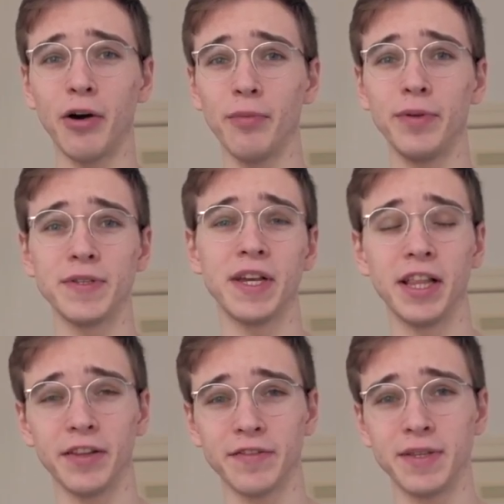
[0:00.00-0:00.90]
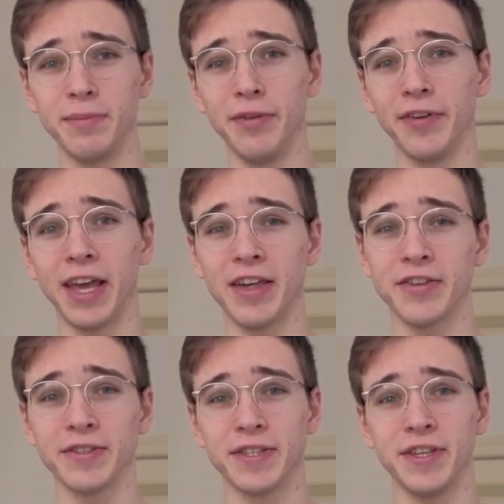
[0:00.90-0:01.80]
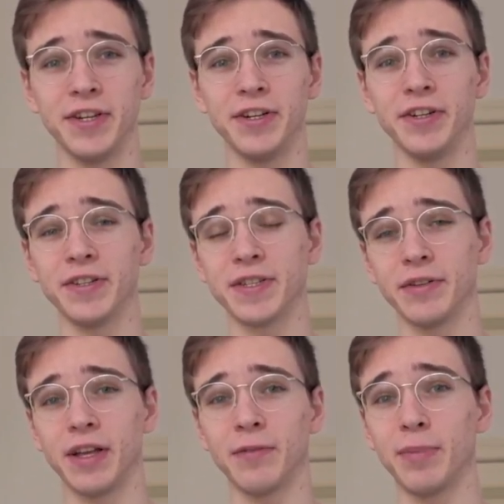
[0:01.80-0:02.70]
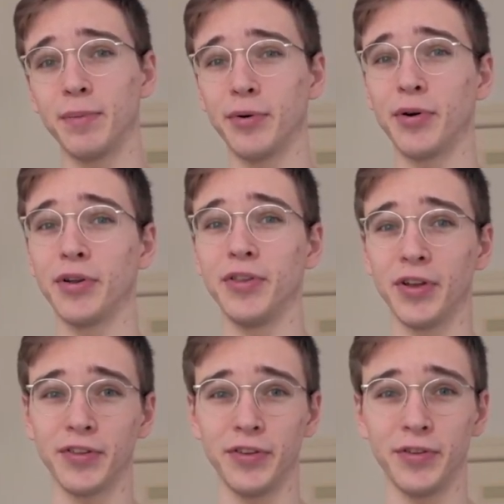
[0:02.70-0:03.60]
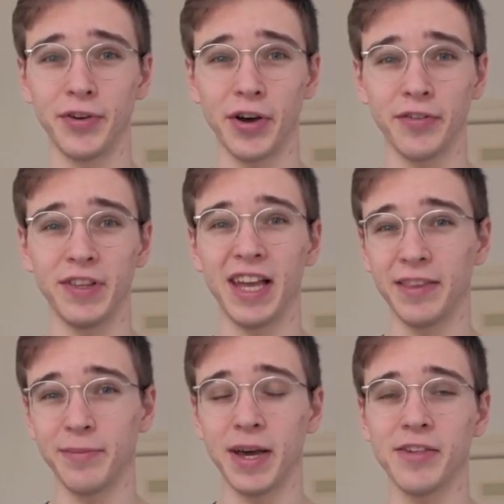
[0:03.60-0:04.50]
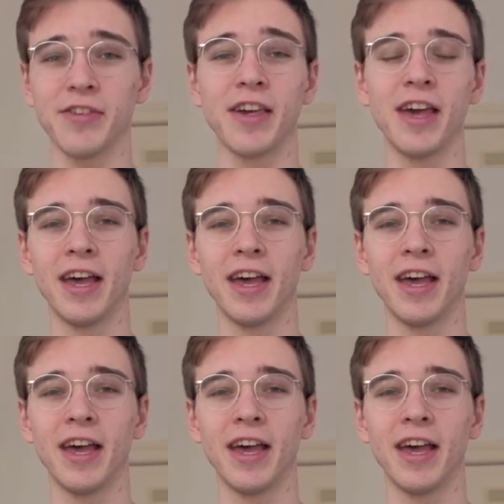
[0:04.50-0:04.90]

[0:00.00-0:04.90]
I will be using a lot of simplifications here so that people who are not into coffee that much